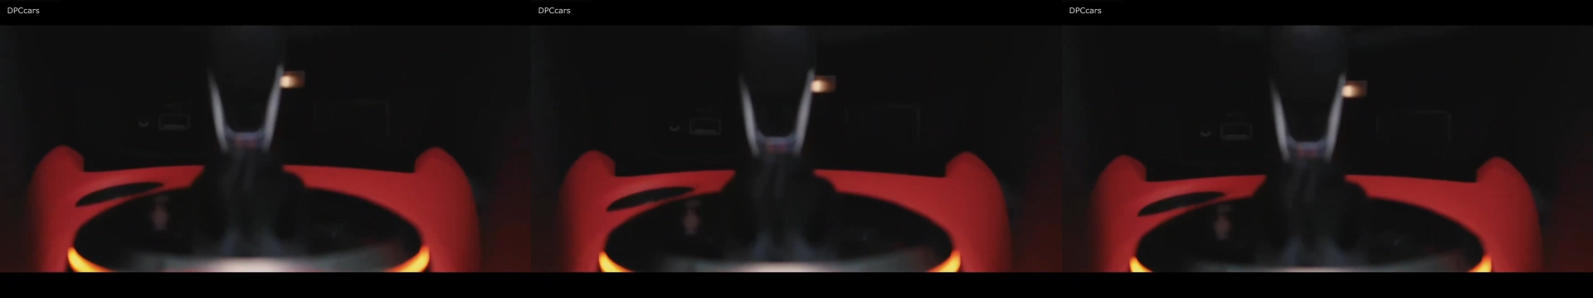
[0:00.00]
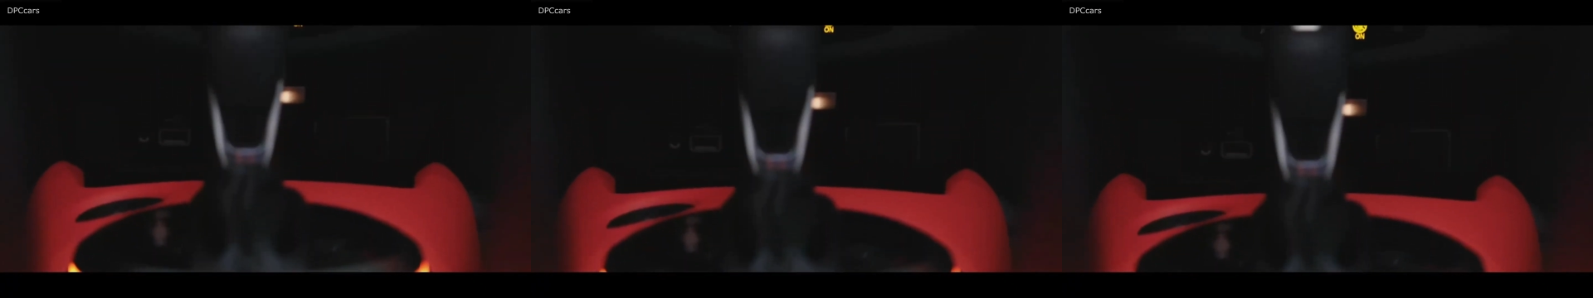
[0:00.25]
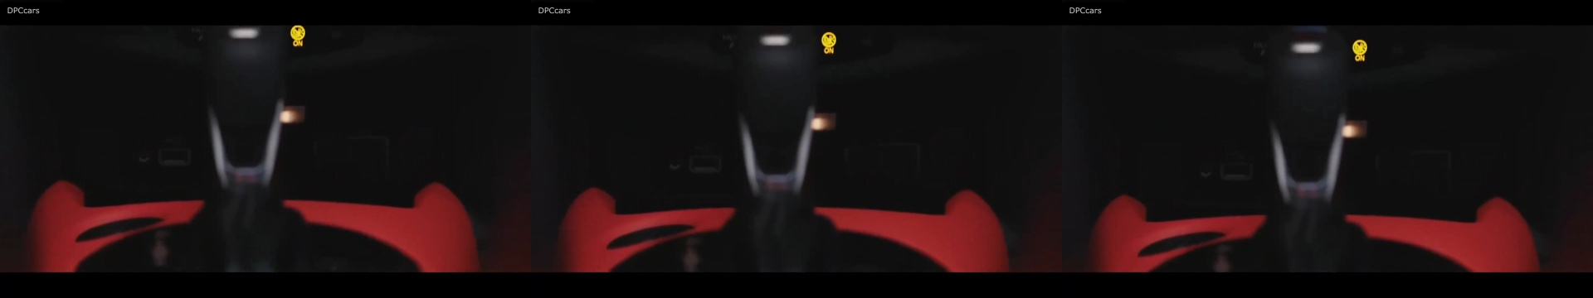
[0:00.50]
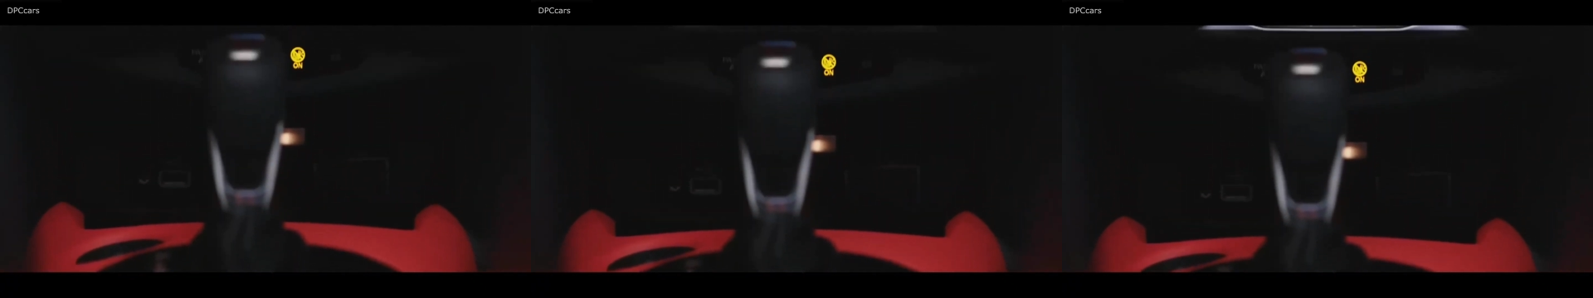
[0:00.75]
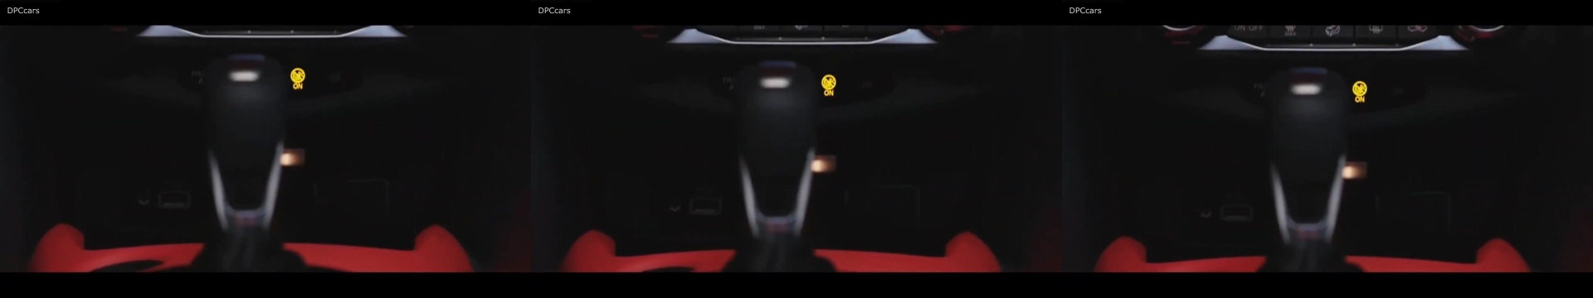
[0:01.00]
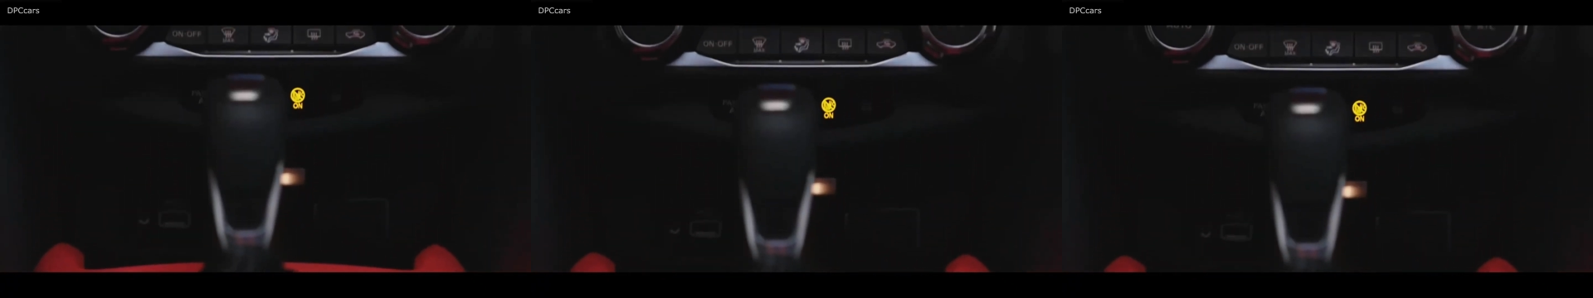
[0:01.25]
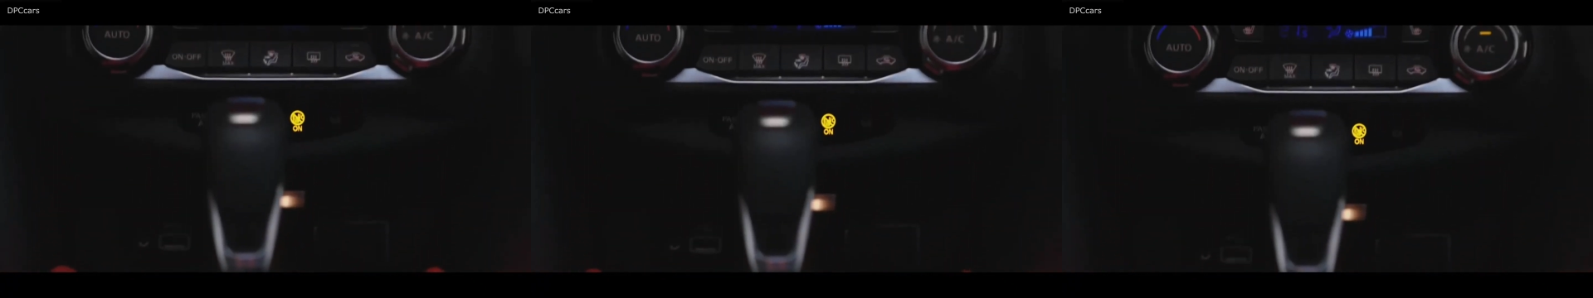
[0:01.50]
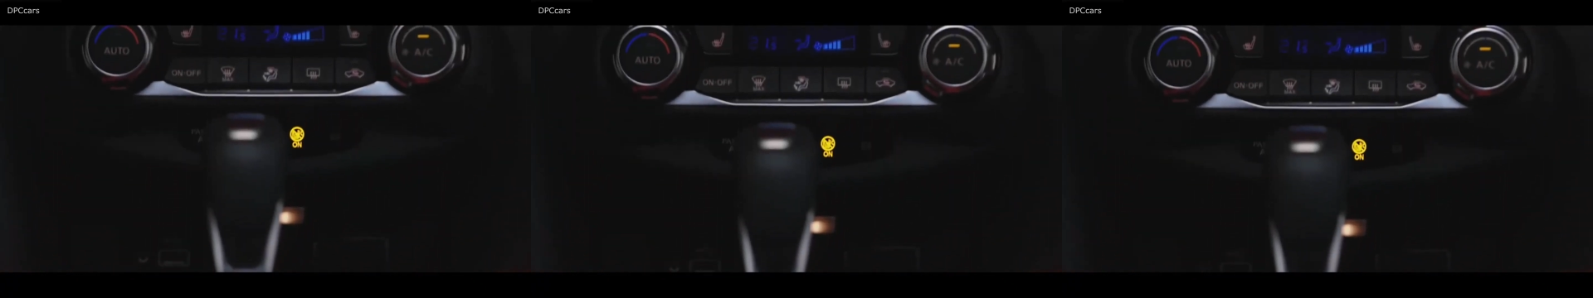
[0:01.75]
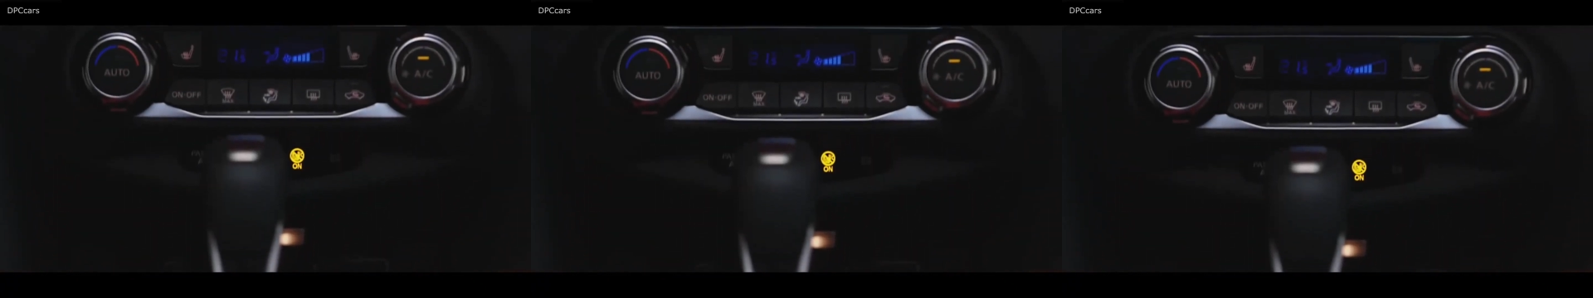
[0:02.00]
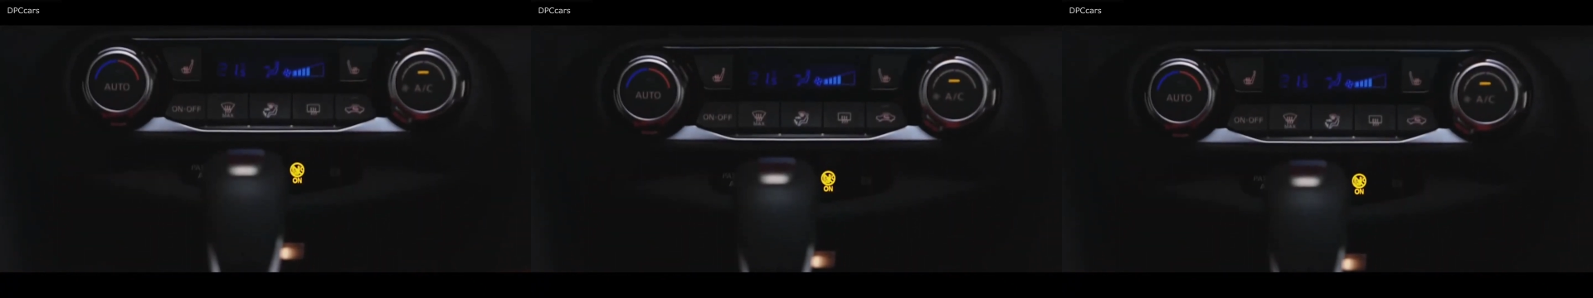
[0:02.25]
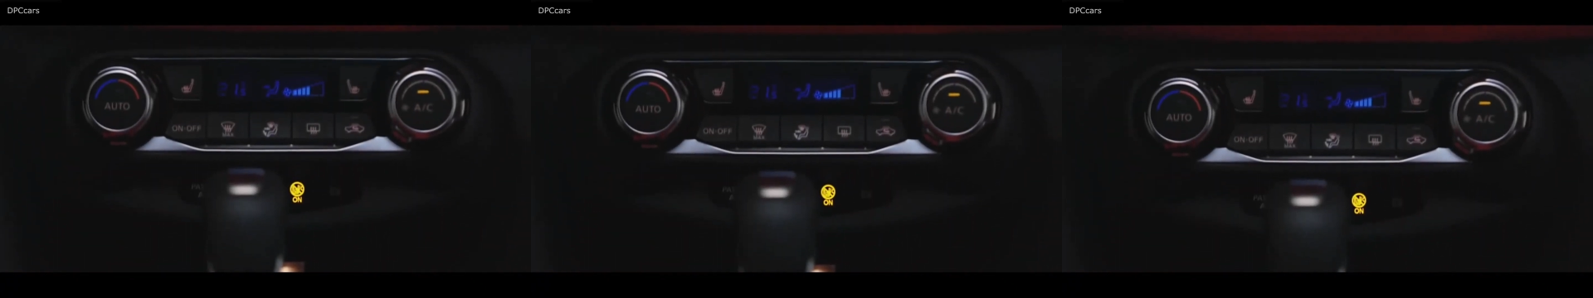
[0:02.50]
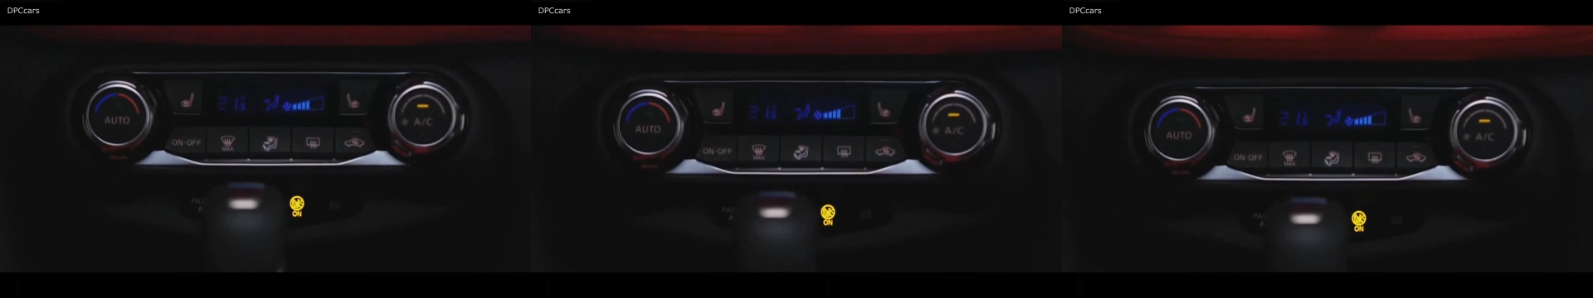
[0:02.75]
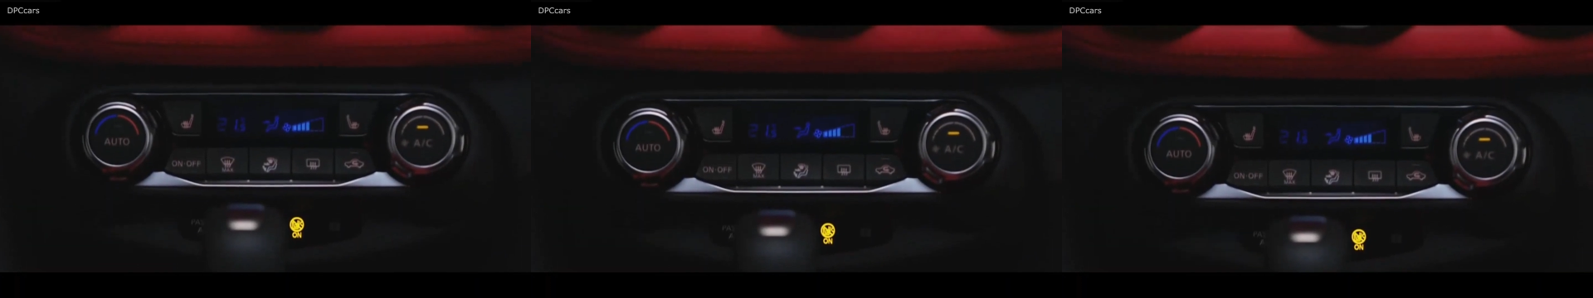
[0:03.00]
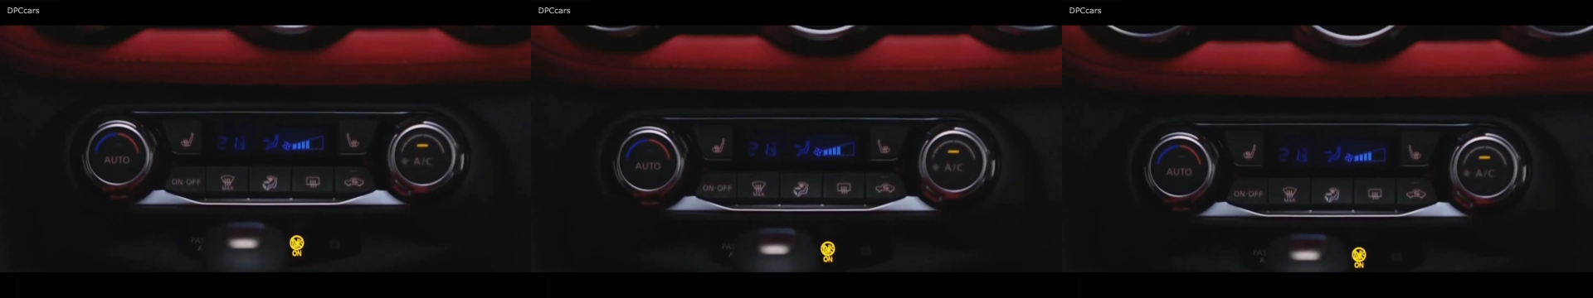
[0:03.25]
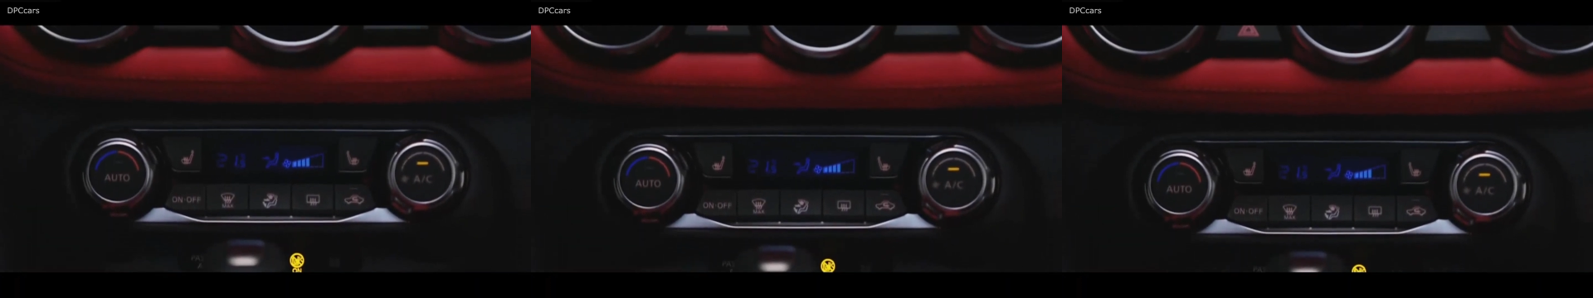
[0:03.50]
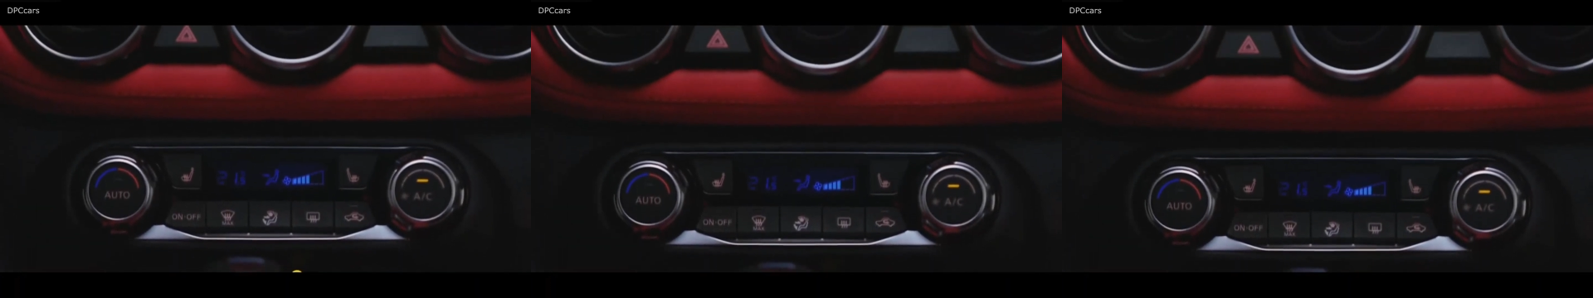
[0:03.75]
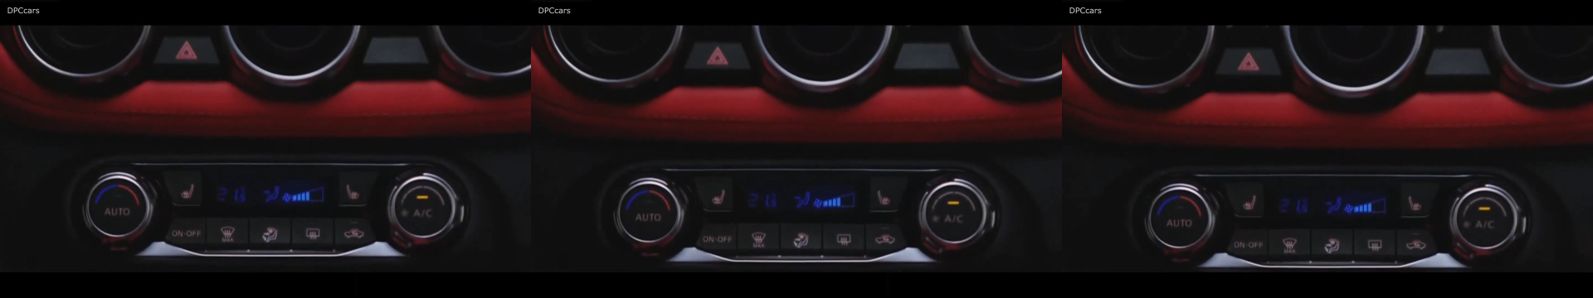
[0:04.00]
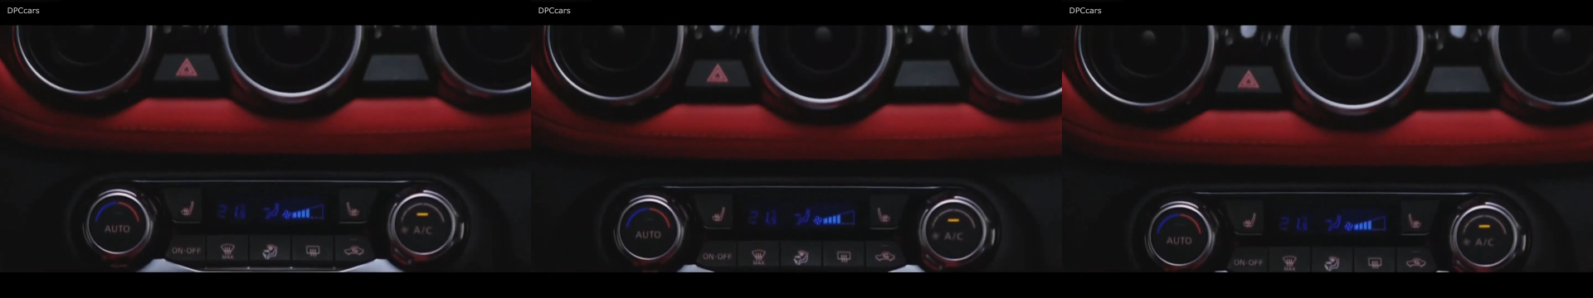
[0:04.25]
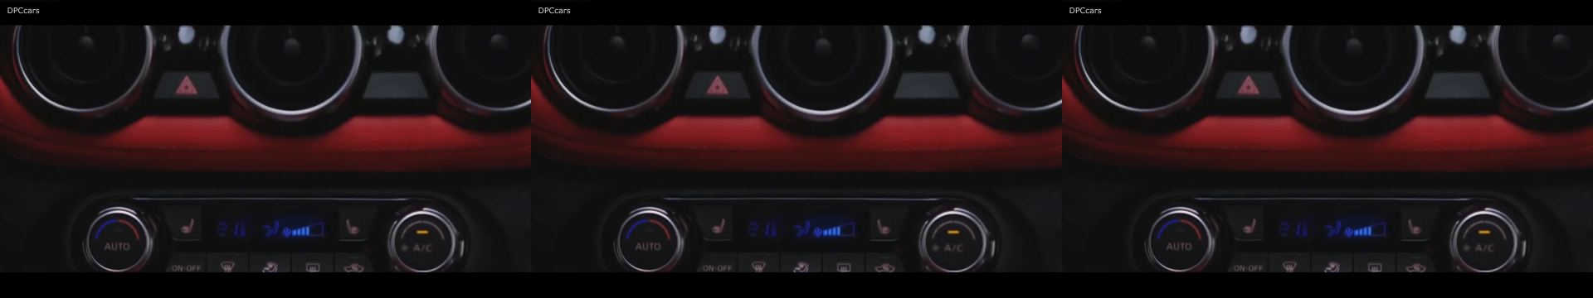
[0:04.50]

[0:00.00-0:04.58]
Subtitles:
[unreadable: no face in view]